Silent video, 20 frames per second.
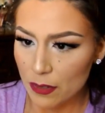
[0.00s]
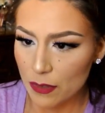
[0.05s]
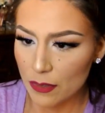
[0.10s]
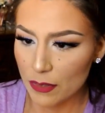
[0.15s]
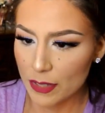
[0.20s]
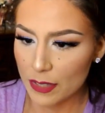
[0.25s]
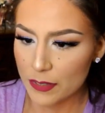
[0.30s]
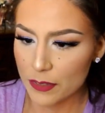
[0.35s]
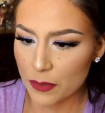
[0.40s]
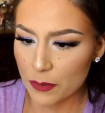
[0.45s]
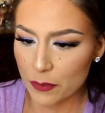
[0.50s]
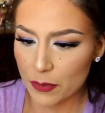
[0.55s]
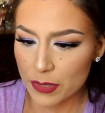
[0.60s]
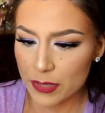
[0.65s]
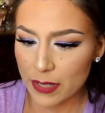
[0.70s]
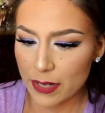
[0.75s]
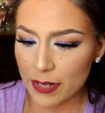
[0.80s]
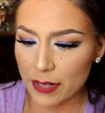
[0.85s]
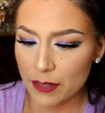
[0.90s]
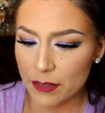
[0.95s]
These are the ones
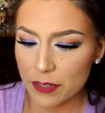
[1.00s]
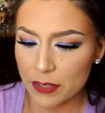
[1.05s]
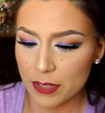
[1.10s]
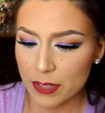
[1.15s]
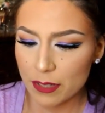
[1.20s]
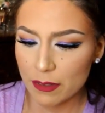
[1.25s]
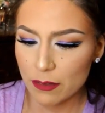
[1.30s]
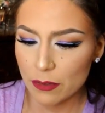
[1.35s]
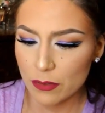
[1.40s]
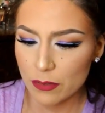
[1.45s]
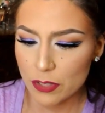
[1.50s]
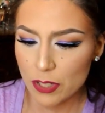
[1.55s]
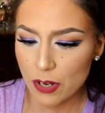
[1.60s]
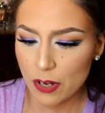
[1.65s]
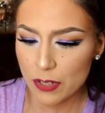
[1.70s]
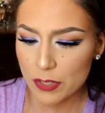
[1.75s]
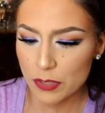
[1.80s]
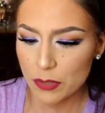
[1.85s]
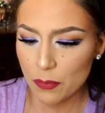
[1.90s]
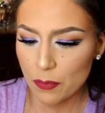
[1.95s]
that I usually
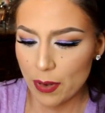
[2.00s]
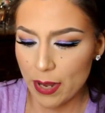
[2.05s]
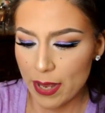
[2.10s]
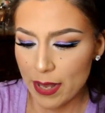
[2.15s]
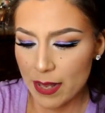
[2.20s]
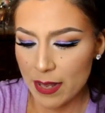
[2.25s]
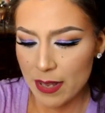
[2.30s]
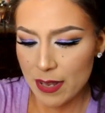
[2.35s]
toss away.